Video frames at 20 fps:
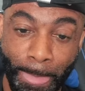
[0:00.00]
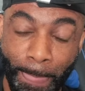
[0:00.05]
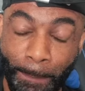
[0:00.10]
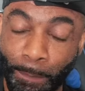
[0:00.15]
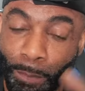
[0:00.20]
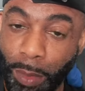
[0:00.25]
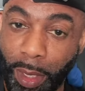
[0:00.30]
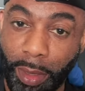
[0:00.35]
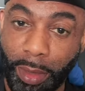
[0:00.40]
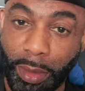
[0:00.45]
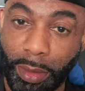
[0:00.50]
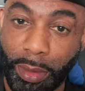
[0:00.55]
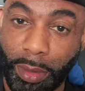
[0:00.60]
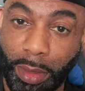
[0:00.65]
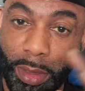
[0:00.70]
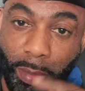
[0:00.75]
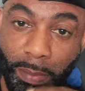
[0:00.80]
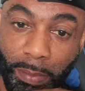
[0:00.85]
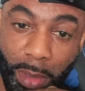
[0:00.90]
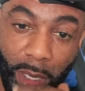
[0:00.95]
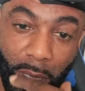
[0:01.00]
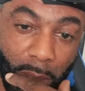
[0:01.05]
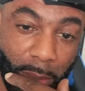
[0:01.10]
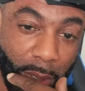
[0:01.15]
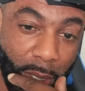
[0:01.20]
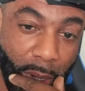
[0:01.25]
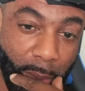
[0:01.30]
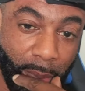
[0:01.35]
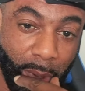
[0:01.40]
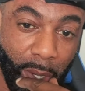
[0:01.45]
Now, this doesn't mean I'm in
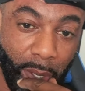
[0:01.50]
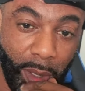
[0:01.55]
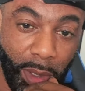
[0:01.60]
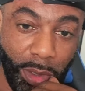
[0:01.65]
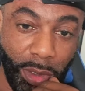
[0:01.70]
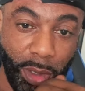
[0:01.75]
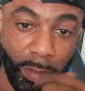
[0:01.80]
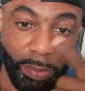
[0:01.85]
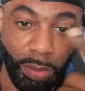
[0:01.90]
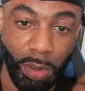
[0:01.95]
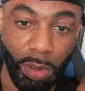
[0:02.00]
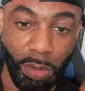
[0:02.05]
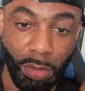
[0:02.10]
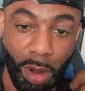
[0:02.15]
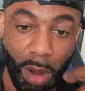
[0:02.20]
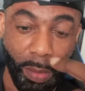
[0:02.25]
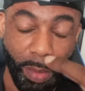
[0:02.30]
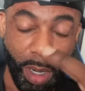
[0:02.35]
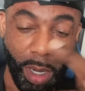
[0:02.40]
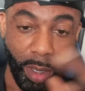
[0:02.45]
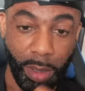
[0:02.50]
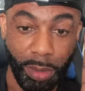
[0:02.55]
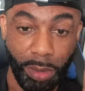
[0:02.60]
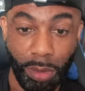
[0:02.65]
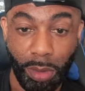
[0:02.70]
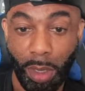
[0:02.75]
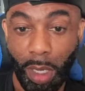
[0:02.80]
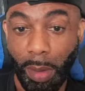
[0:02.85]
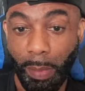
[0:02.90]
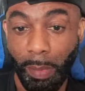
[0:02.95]
a partnership program and I can
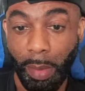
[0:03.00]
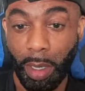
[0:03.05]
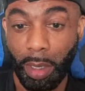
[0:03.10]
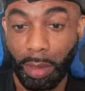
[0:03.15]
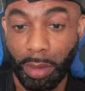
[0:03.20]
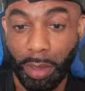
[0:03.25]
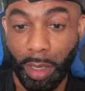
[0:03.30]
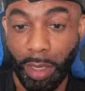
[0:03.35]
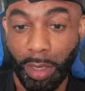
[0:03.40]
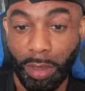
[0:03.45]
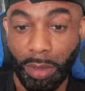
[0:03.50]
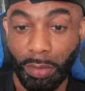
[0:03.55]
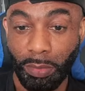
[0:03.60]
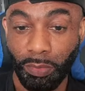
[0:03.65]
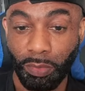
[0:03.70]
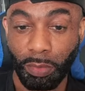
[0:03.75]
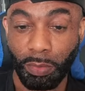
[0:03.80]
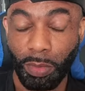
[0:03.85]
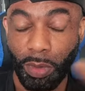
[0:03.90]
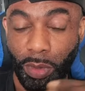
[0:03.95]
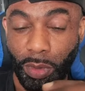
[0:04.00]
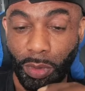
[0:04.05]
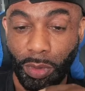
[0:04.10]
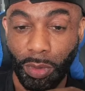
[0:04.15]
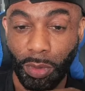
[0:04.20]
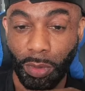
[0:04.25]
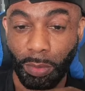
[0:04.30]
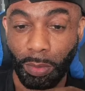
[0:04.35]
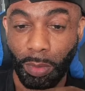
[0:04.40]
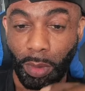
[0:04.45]
start monetizing from YouTube,